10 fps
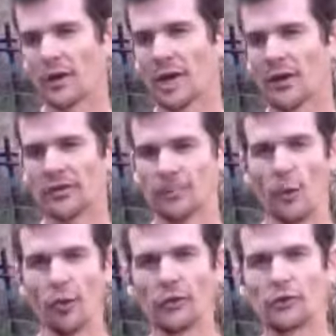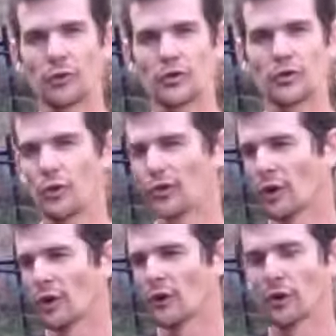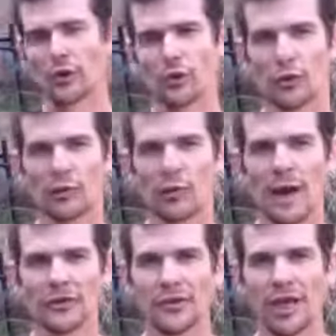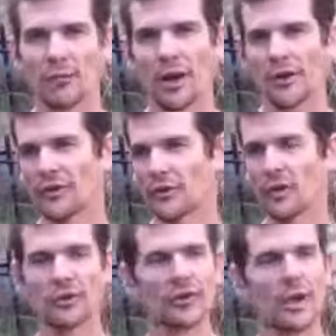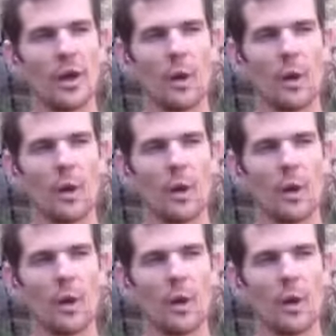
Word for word: read sports nutrition journals. I'm gonna talk to Tour de France team riders and doctors.